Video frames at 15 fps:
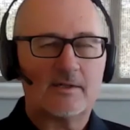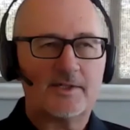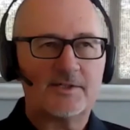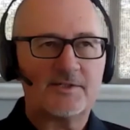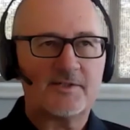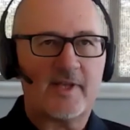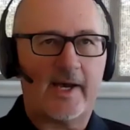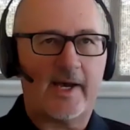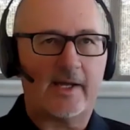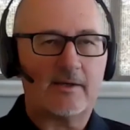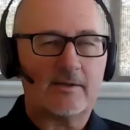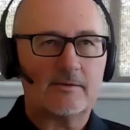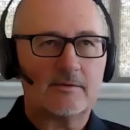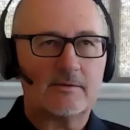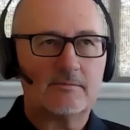is that
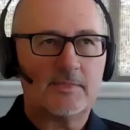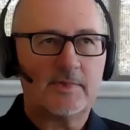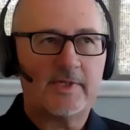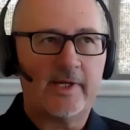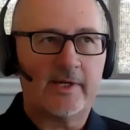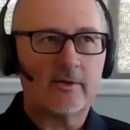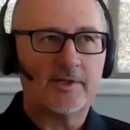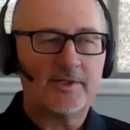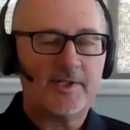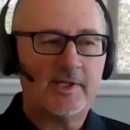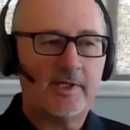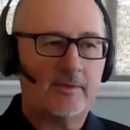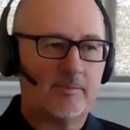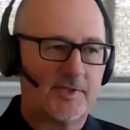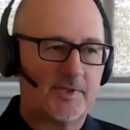
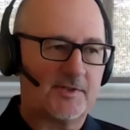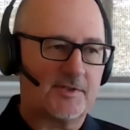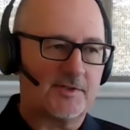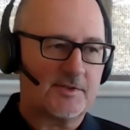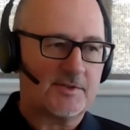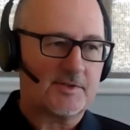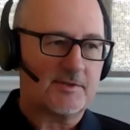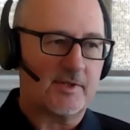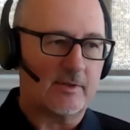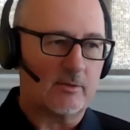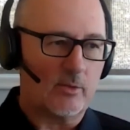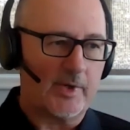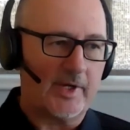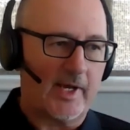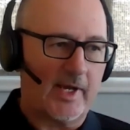guaranteed business that
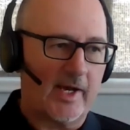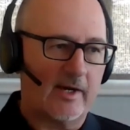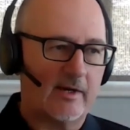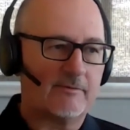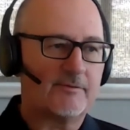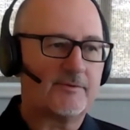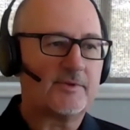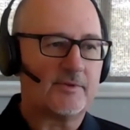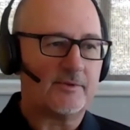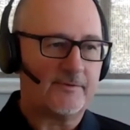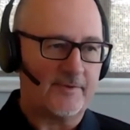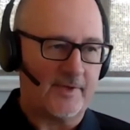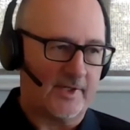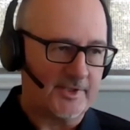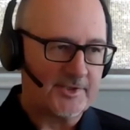we have to
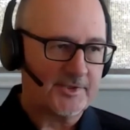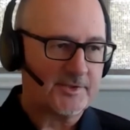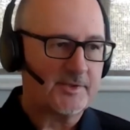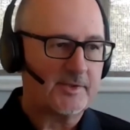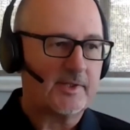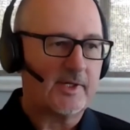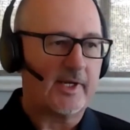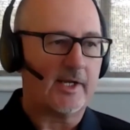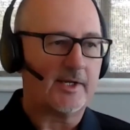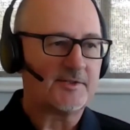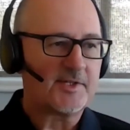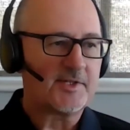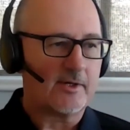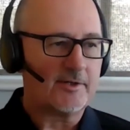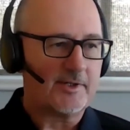finish, and it's
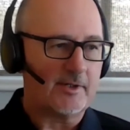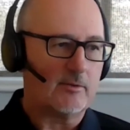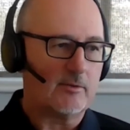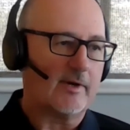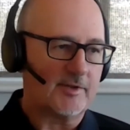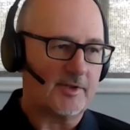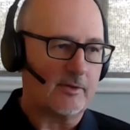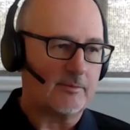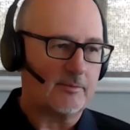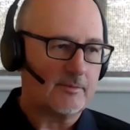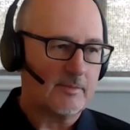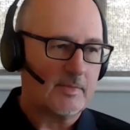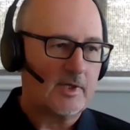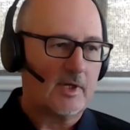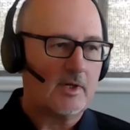guaranteed revenue.
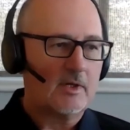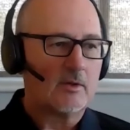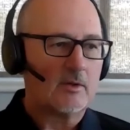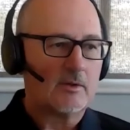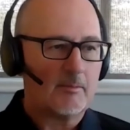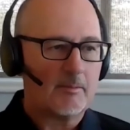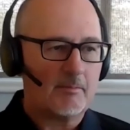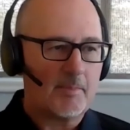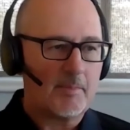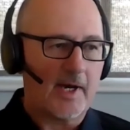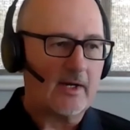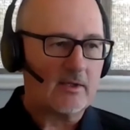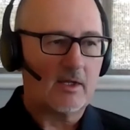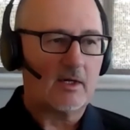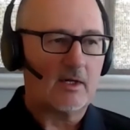
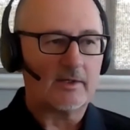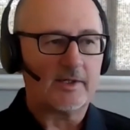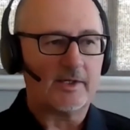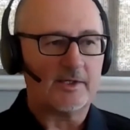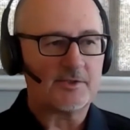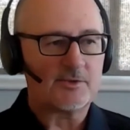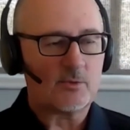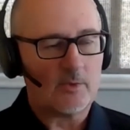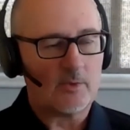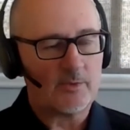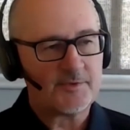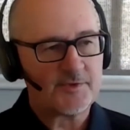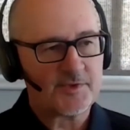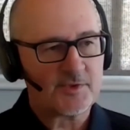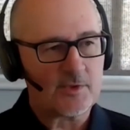Backlog is what
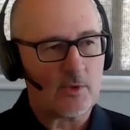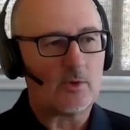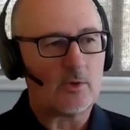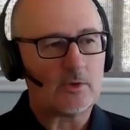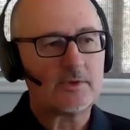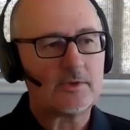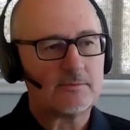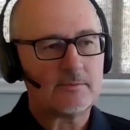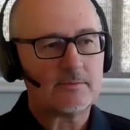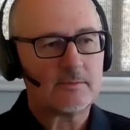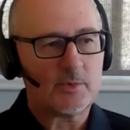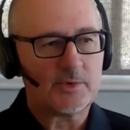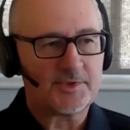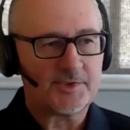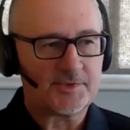we've sold,
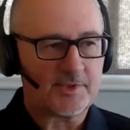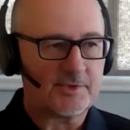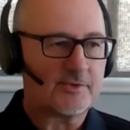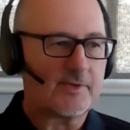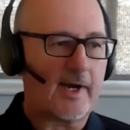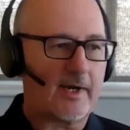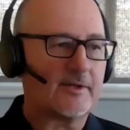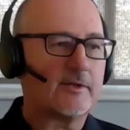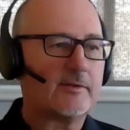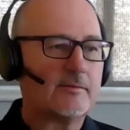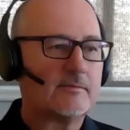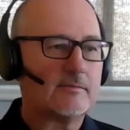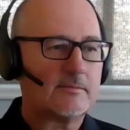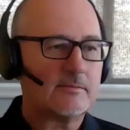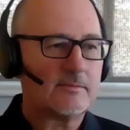which is contracted.
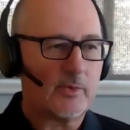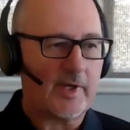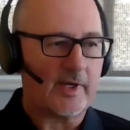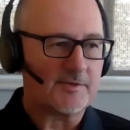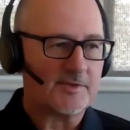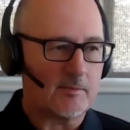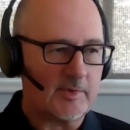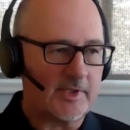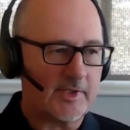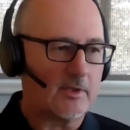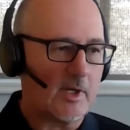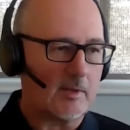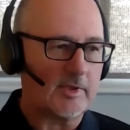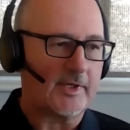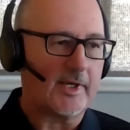We have some legal
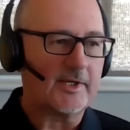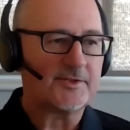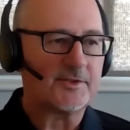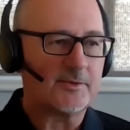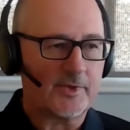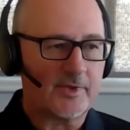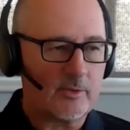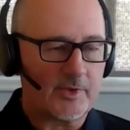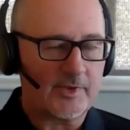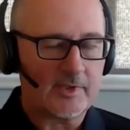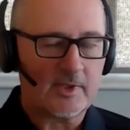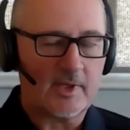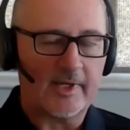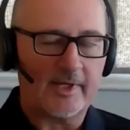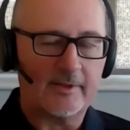obligation with a
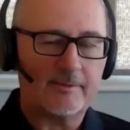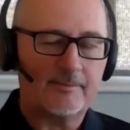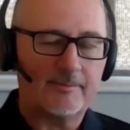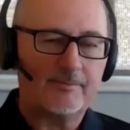client,